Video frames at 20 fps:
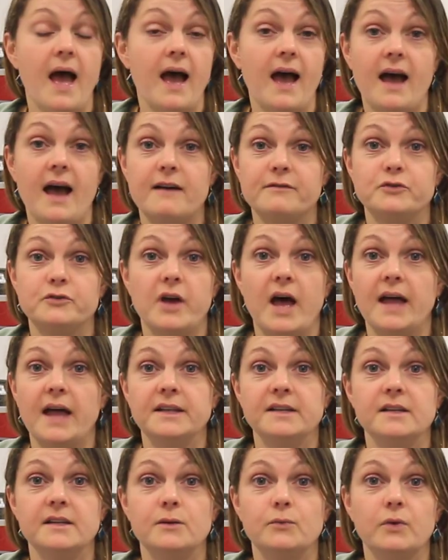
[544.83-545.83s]
have to
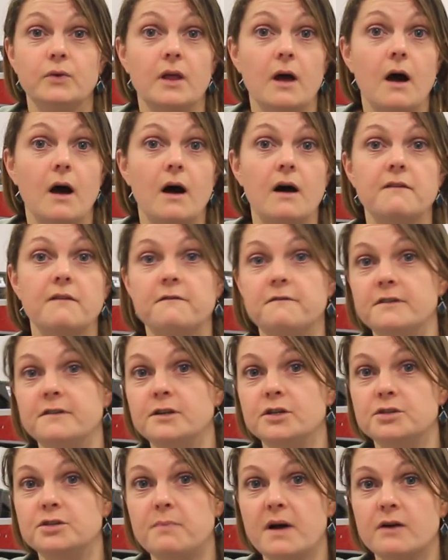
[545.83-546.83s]
hand in with a
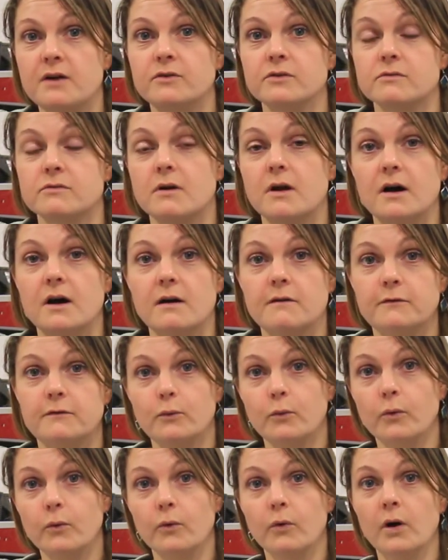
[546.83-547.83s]
half-finished paragraph,
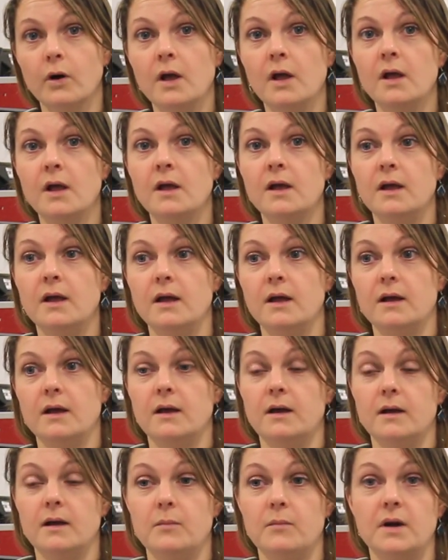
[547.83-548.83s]
or
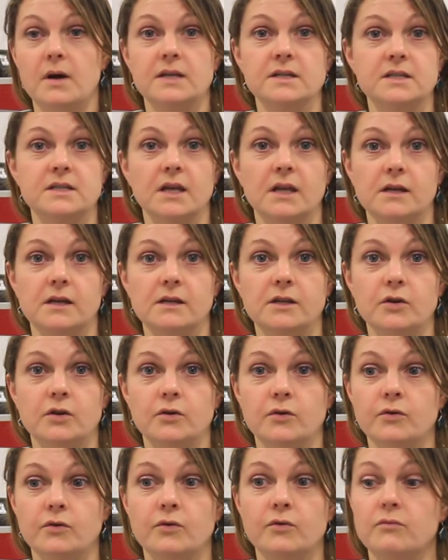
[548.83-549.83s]
until
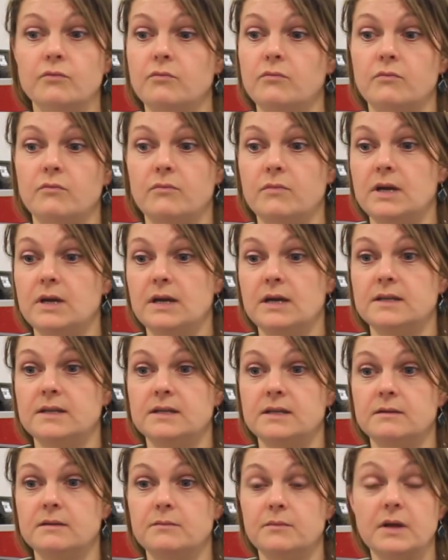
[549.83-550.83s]
you
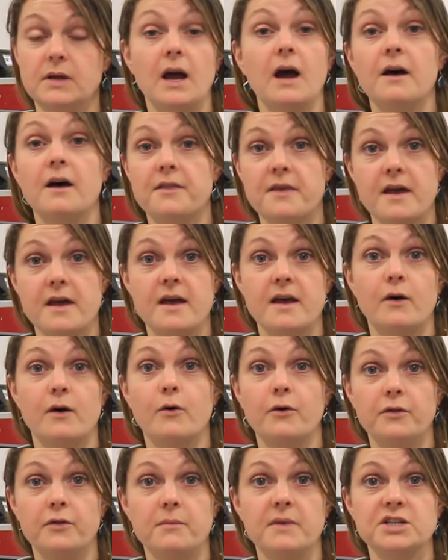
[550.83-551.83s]
are there
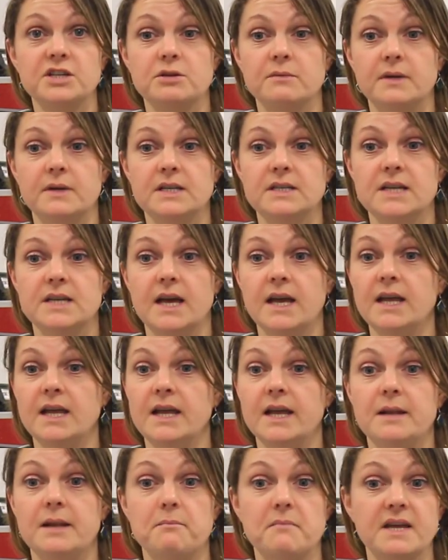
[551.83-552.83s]
on the measurement day
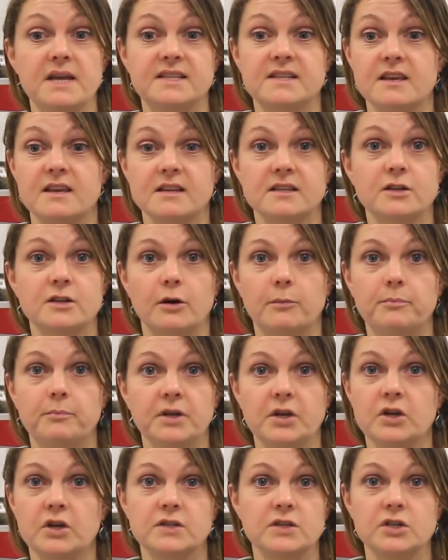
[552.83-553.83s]
and mess things up
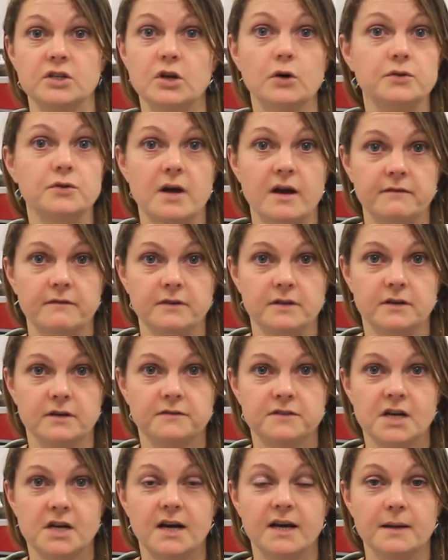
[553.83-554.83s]
because you don't have
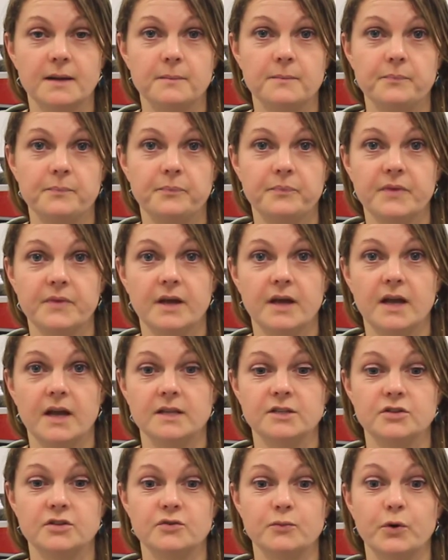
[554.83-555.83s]
enough time
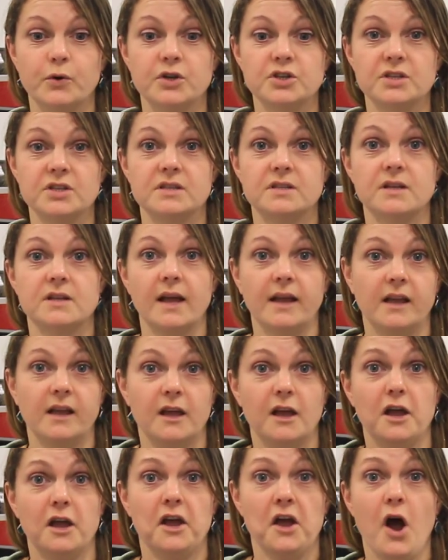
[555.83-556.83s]
and you were just like
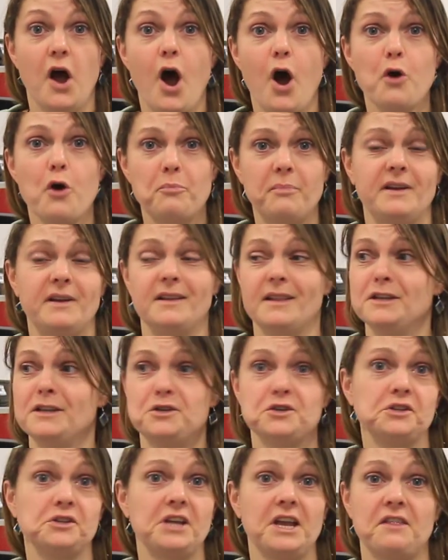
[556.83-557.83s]
hoping
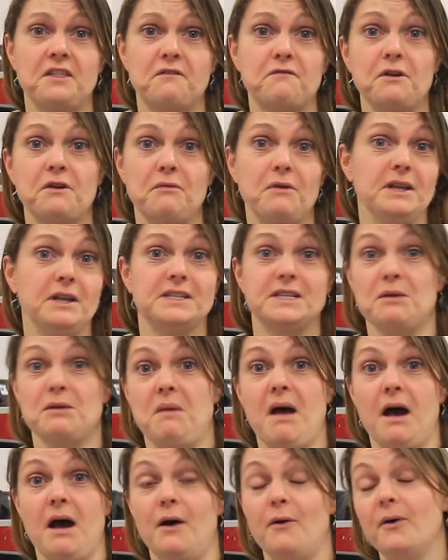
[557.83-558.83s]
that you'll get through it
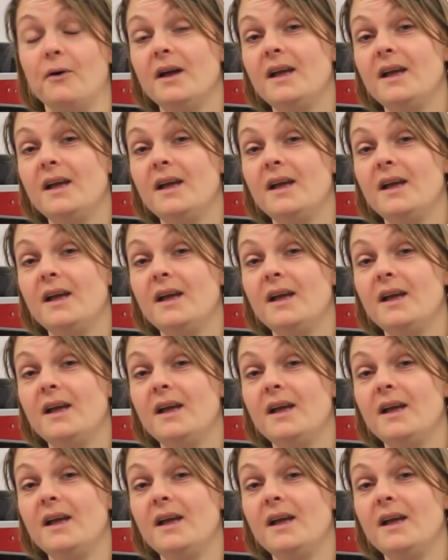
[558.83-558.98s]
somehow.